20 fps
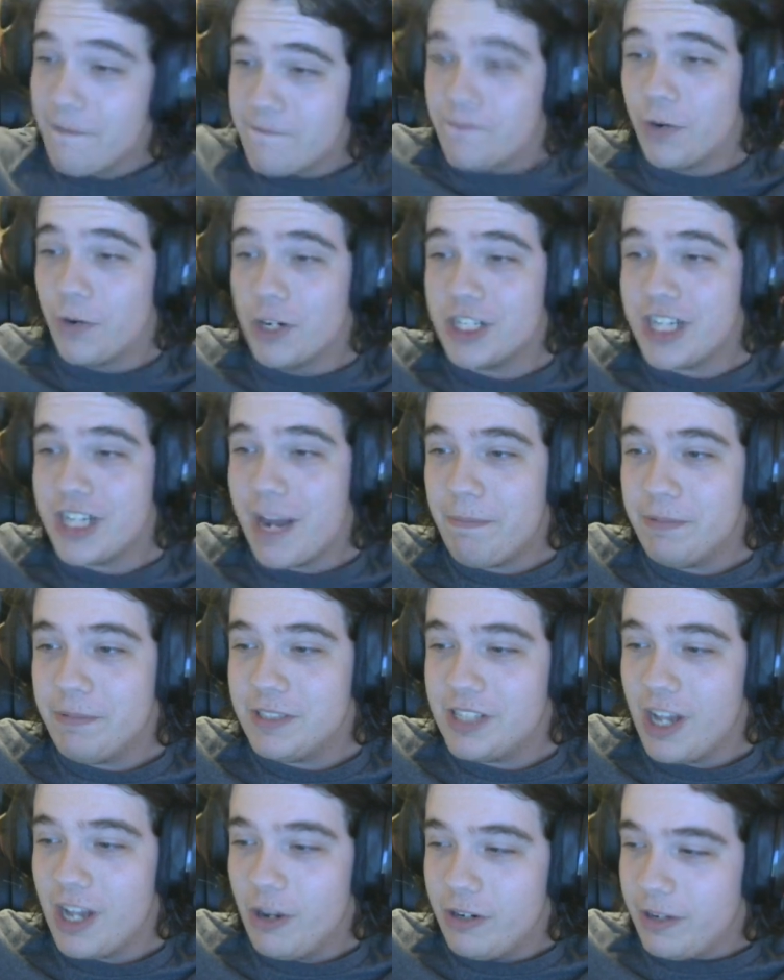first
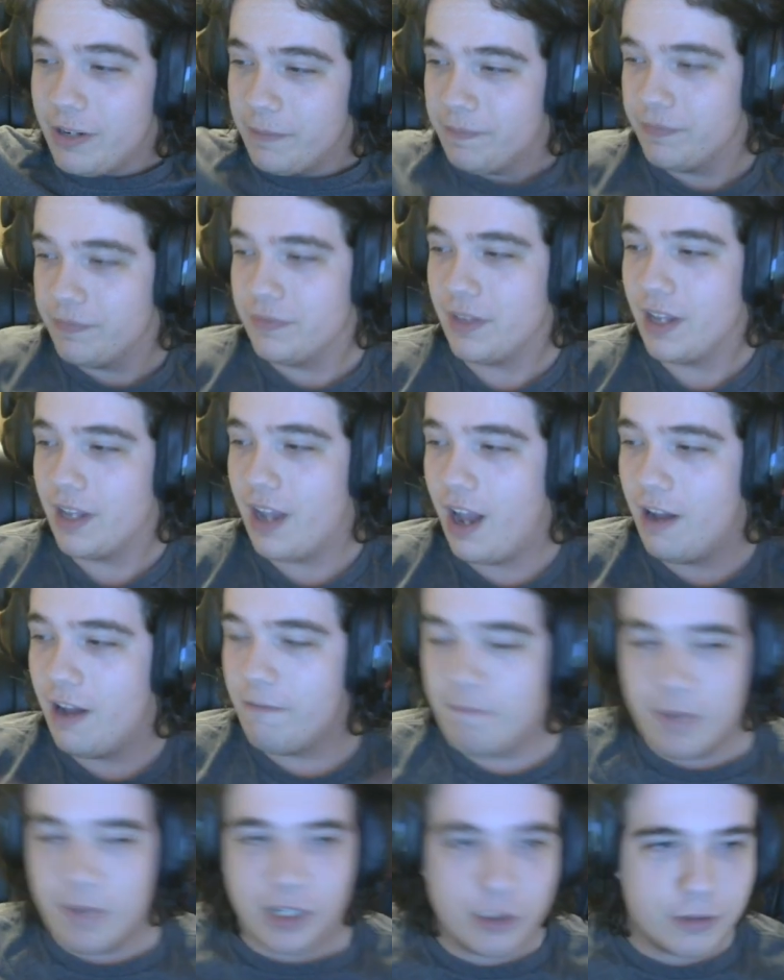episode
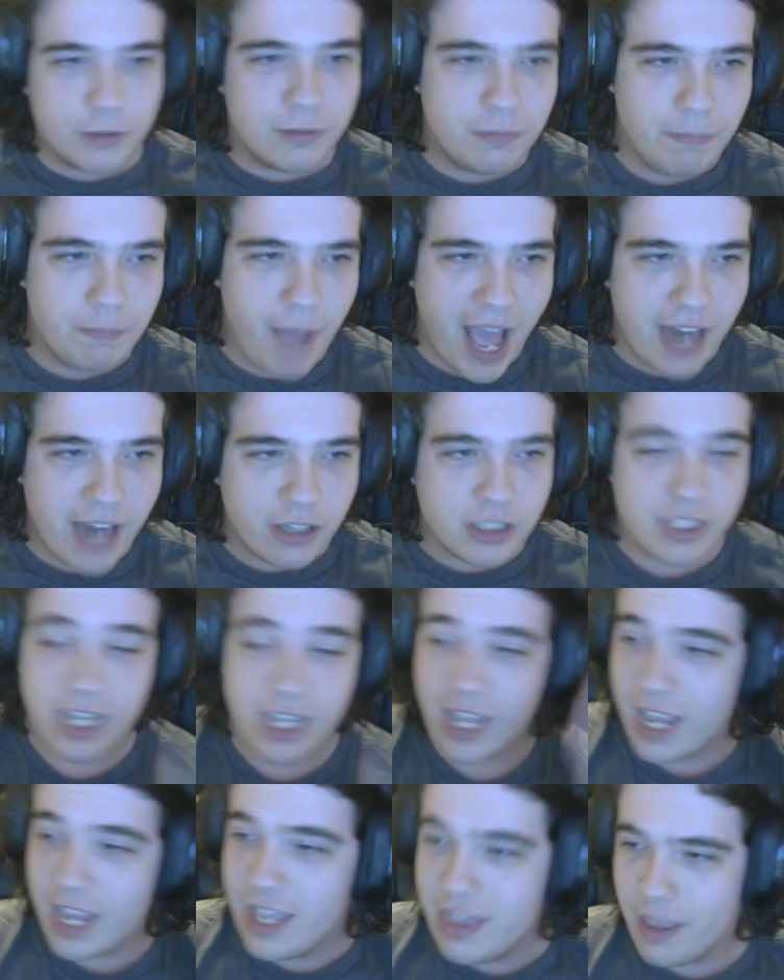of Build Battles
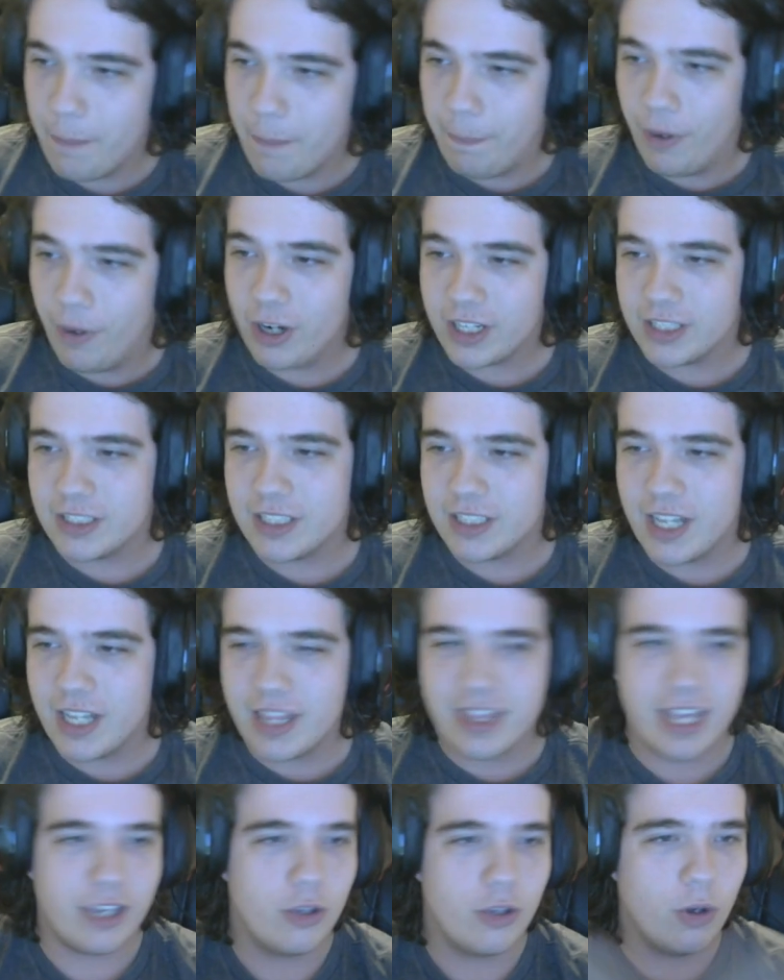in the books.
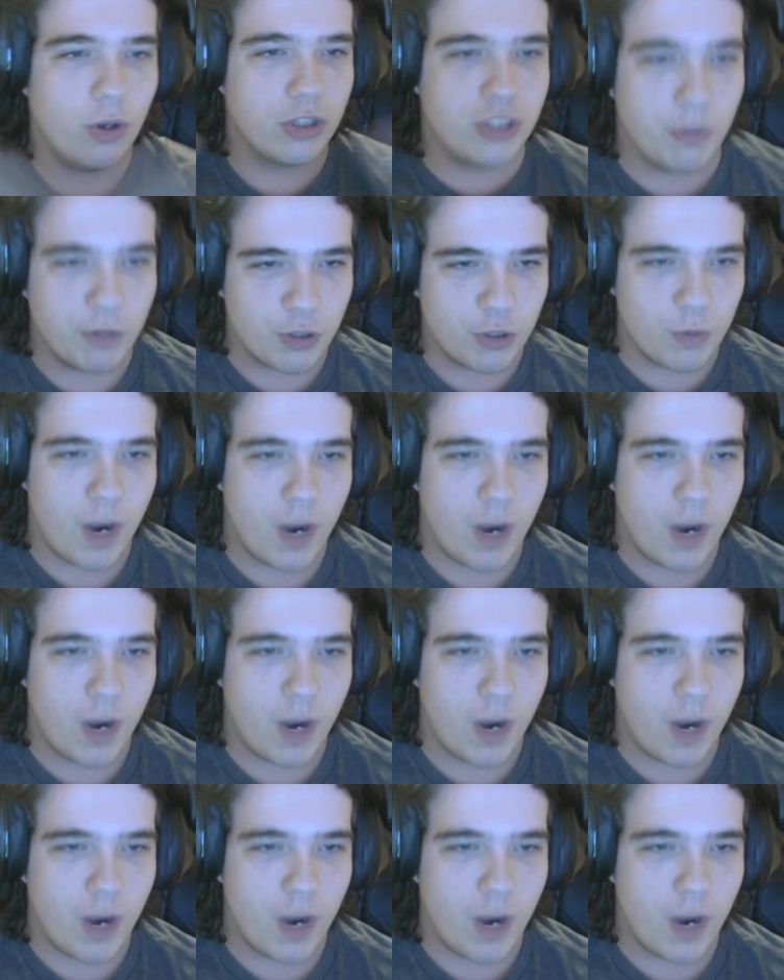Thank you all so much for